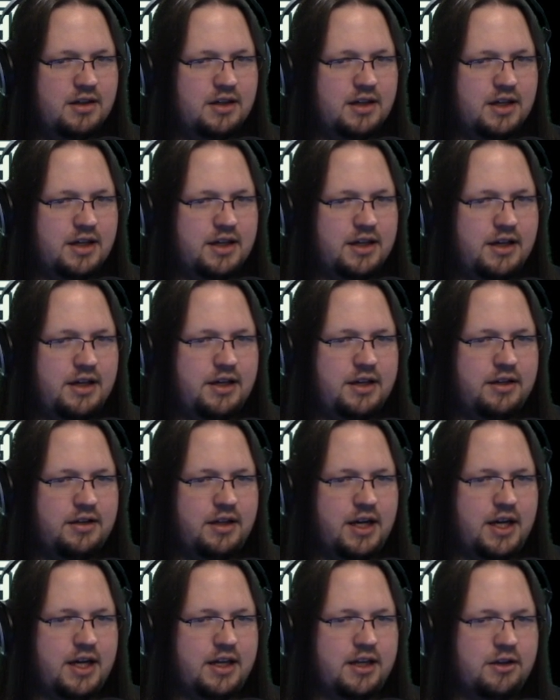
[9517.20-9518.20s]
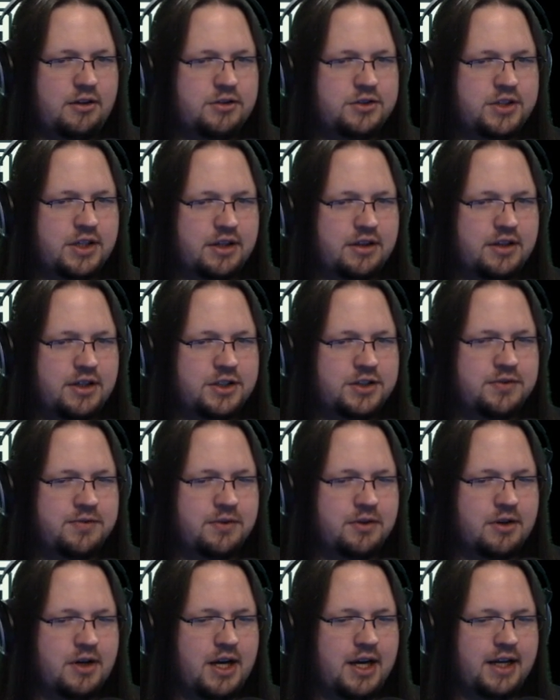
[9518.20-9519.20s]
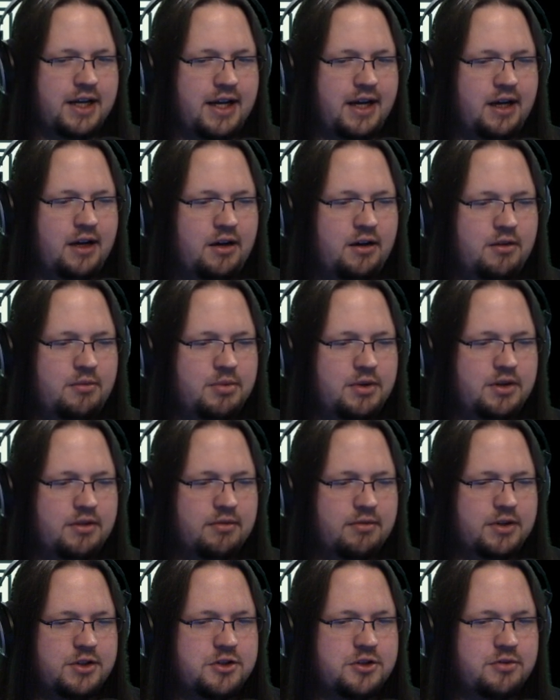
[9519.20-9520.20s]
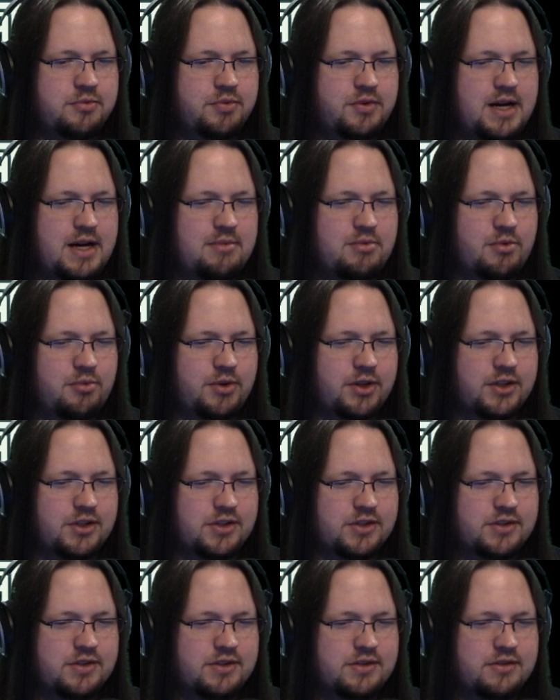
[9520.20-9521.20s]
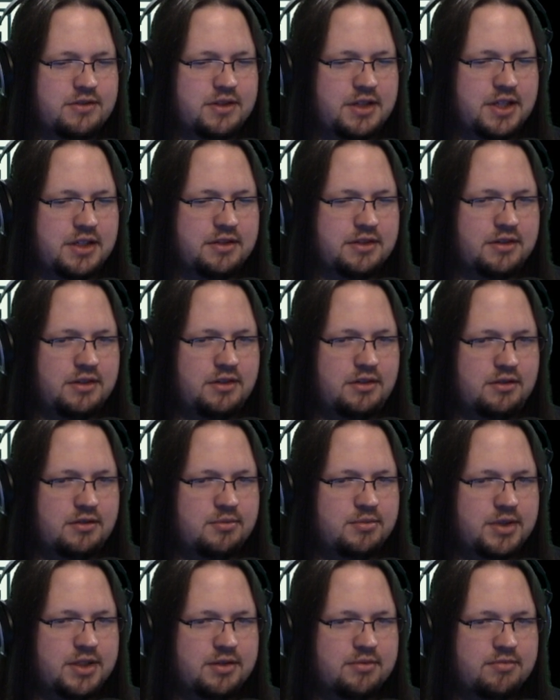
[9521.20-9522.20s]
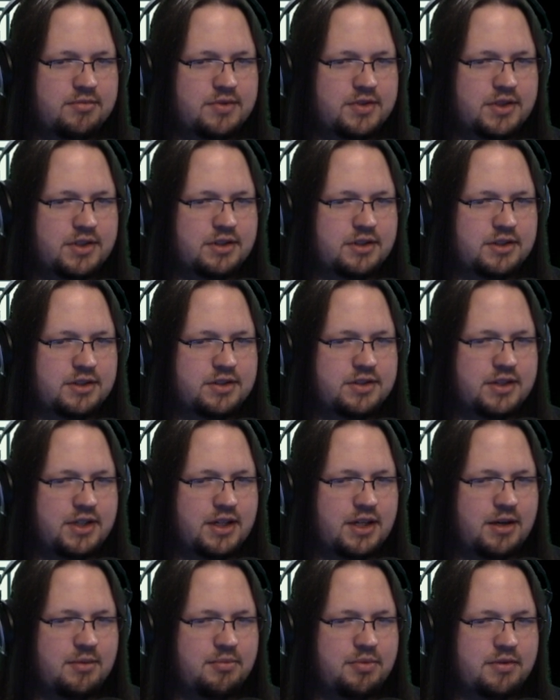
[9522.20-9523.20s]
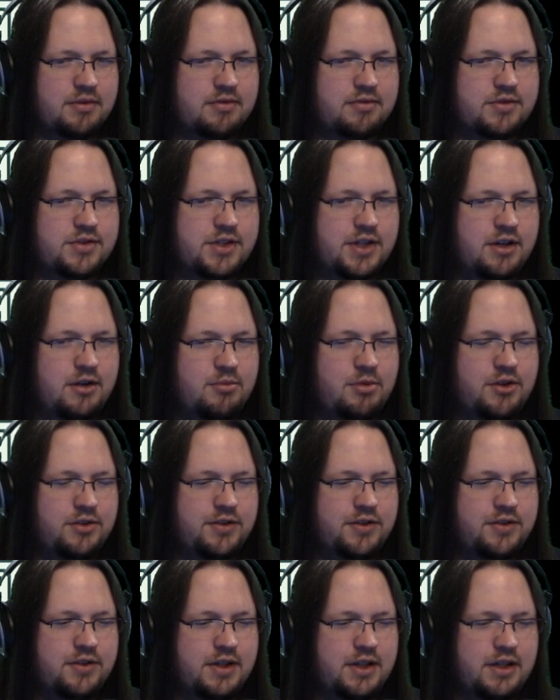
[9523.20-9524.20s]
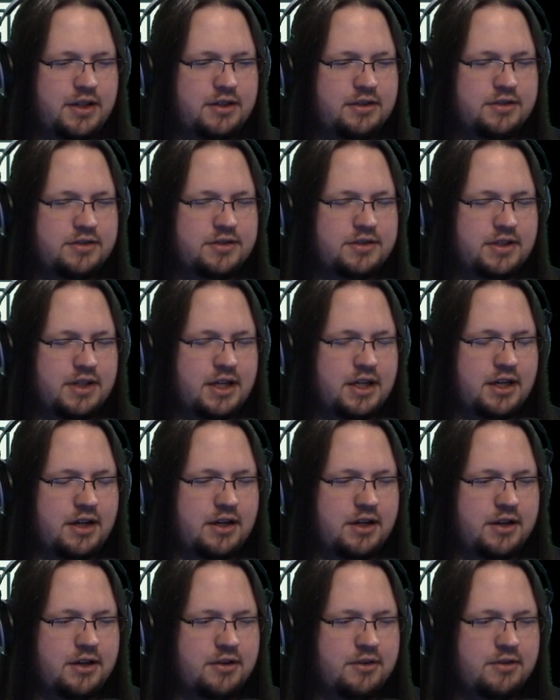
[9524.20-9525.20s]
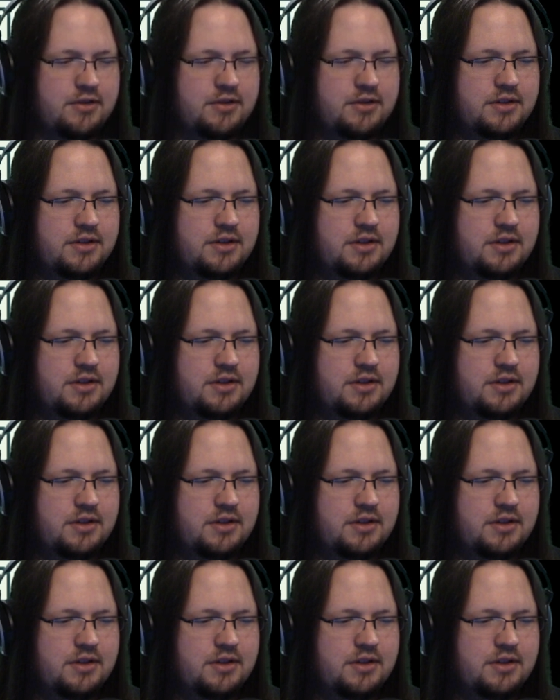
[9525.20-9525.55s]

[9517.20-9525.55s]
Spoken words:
I kind of like using this for right now, but we should probably just get the hull beams in the setup and sell both of these. I don't know.